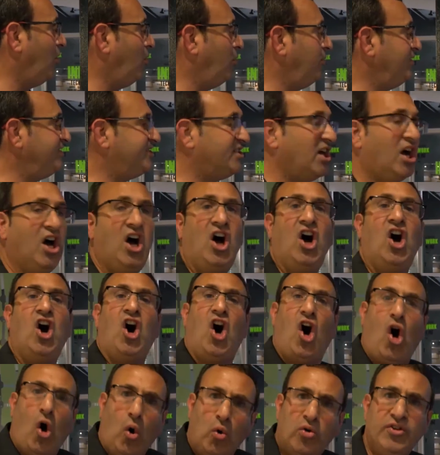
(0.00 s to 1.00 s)
always
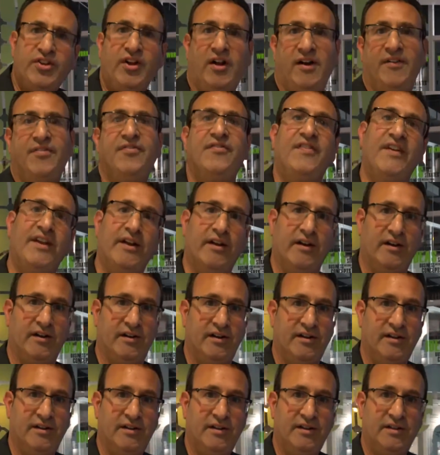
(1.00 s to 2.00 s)
hold our fear,
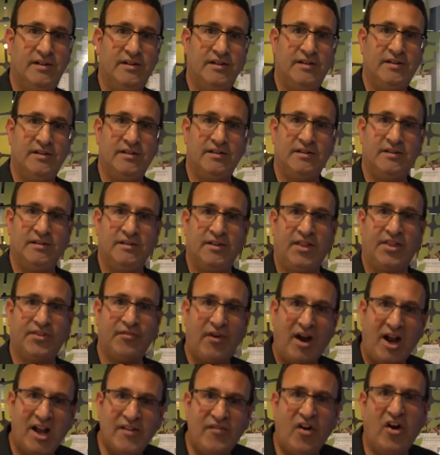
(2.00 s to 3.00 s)

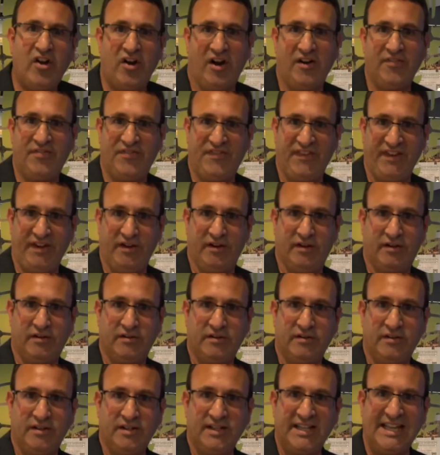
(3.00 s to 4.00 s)
thrive on our fear,
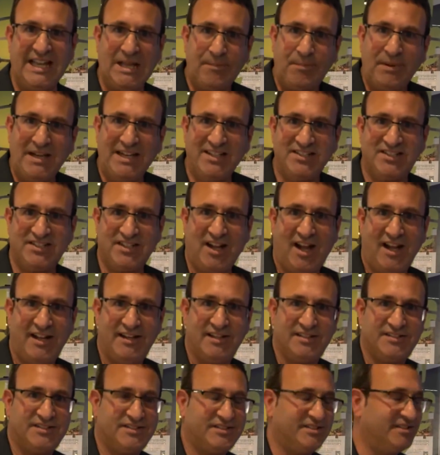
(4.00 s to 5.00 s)
keep it inside
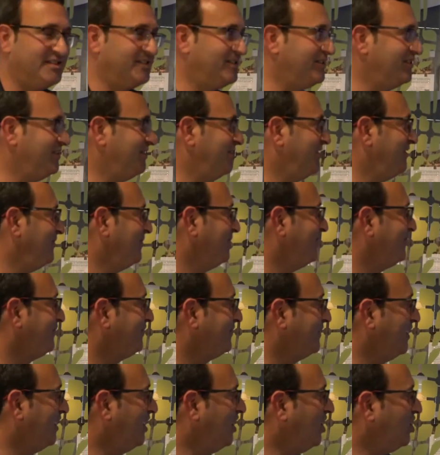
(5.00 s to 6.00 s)
us.
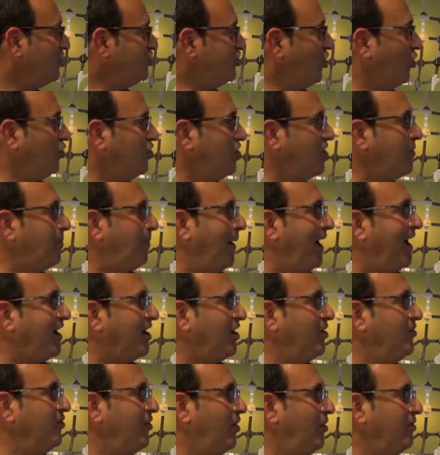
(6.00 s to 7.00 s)
Don't look back
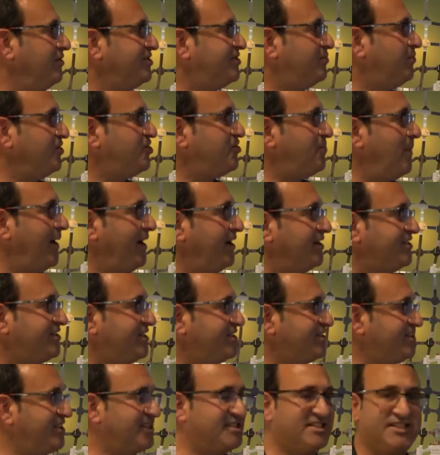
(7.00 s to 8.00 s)
on those which made us
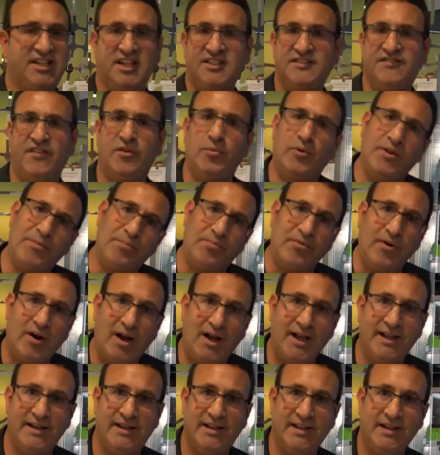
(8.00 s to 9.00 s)
successful with
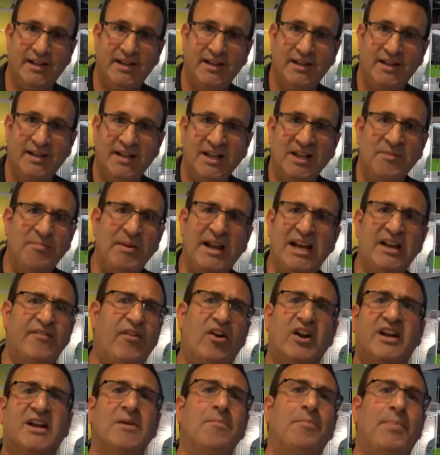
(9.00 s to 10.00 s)
pride. Many of
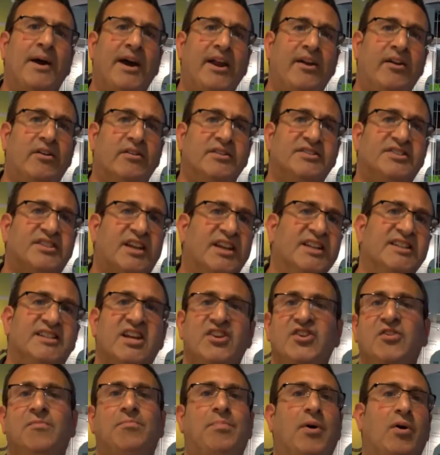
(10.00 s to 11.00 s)
our competitors
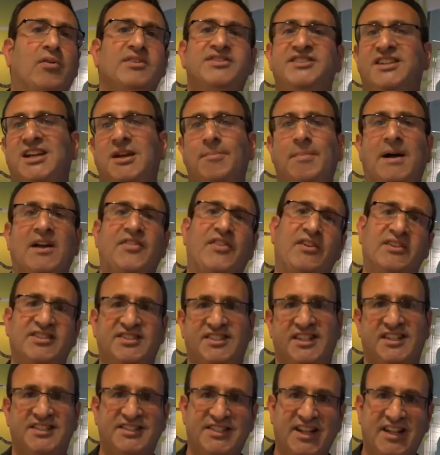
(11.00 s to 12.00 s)
continue boasting about their
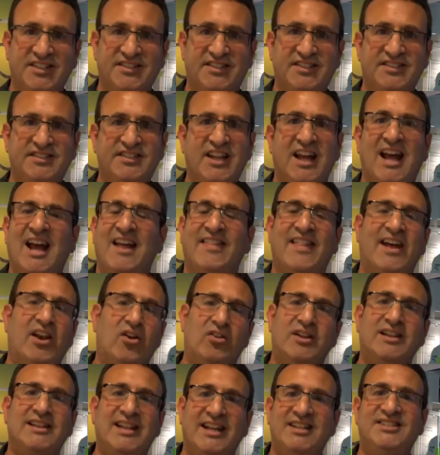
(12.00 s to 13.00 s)
successes. That
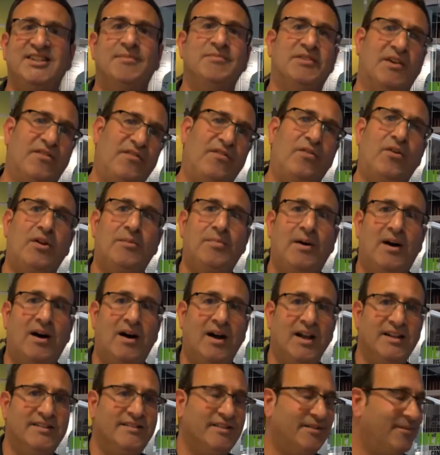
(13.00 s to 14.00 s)
only leads them to fall
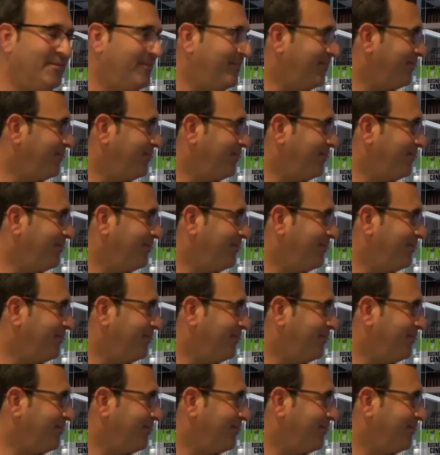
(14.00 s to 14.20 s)
behind.